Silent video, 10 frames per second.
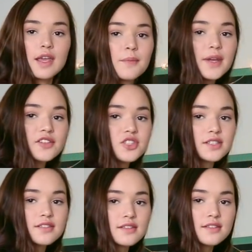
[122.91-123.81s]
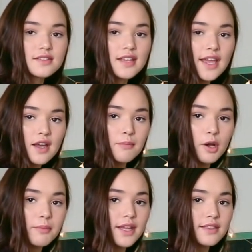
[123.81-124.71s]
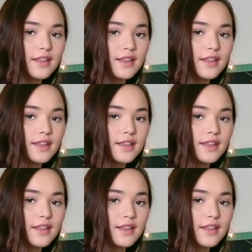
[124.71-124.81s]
can we just take a moment?